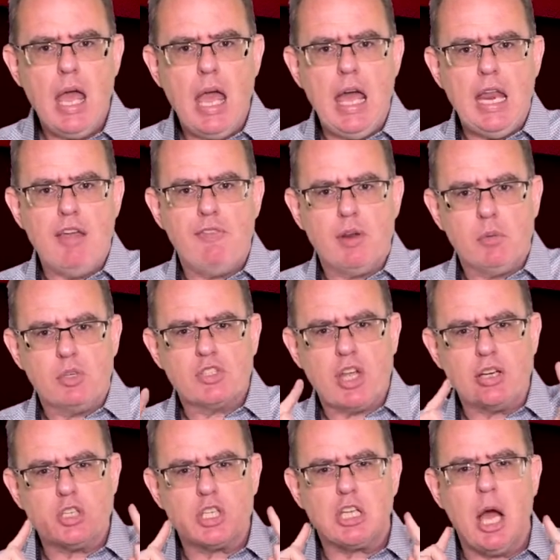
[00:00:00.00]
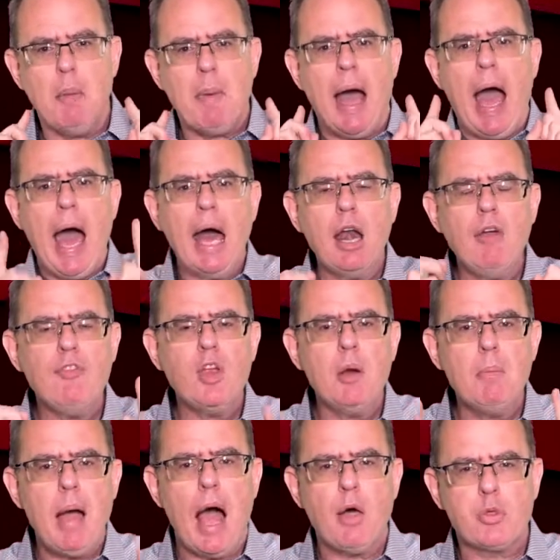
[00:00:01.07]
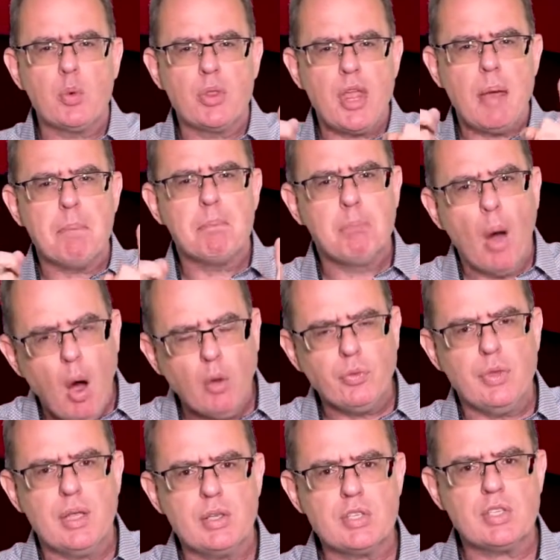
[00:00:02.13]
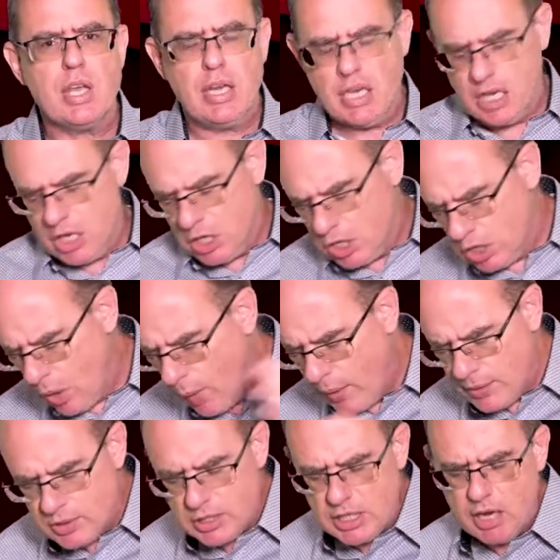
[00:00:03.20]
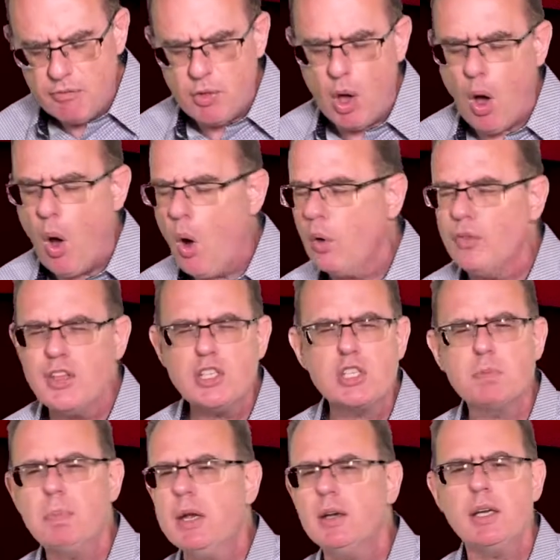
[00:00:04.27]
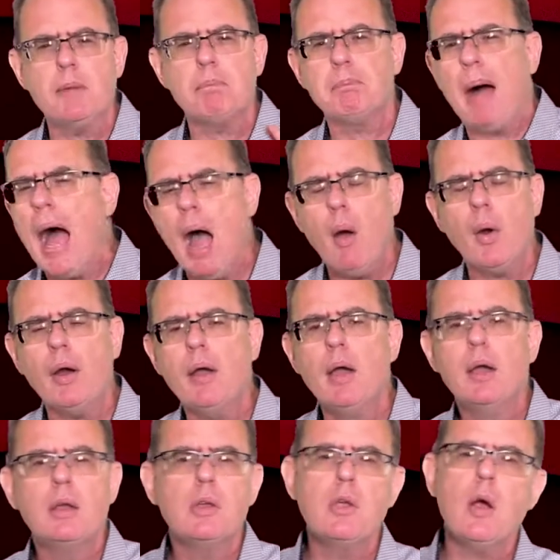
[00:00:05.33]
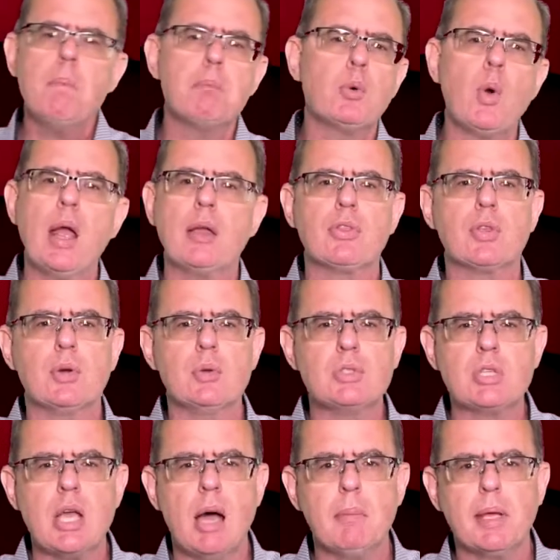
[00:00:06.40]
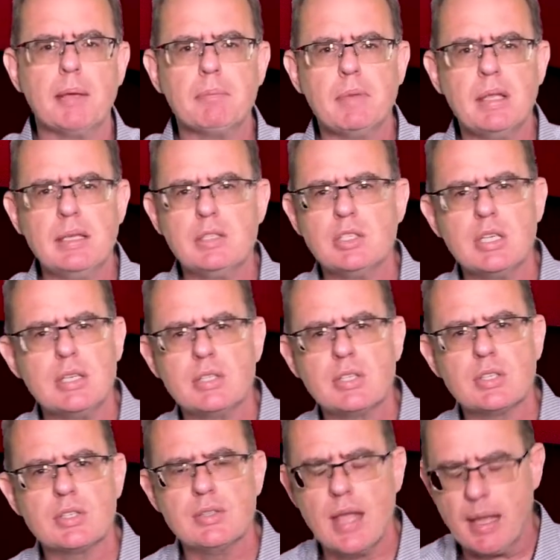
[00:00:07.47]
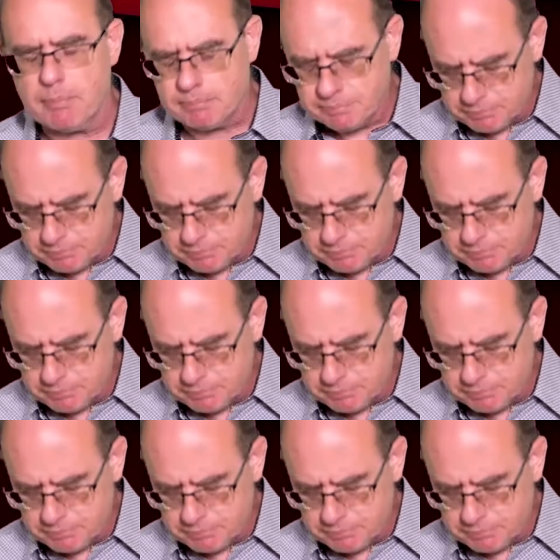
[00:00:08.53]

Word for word: And if it will start to come out of your mouth with a boldness and an anointing of the Holy Spirit and power, your breakthrough is coming in Jesus' name.